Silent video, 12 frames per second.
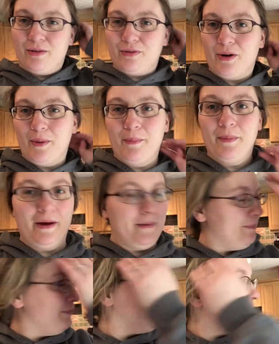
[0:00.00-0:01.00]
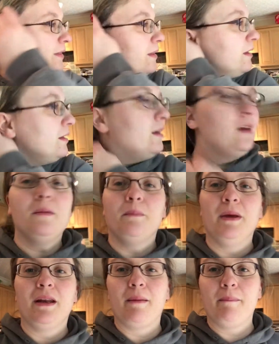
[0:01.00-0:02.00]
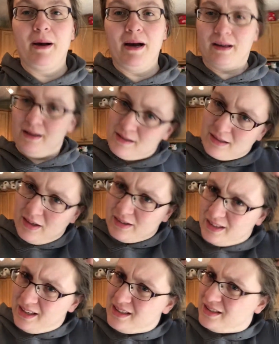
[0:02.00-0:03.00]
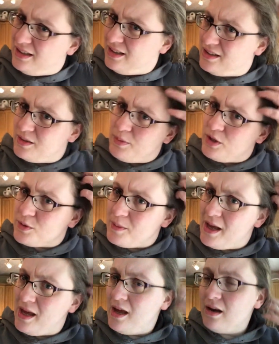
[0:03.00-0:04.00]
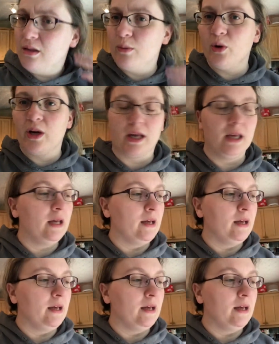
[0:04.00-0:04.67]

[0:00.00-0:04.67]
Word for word: from um, B&M Bargains. God, I need to learn to brush my hair in the morning.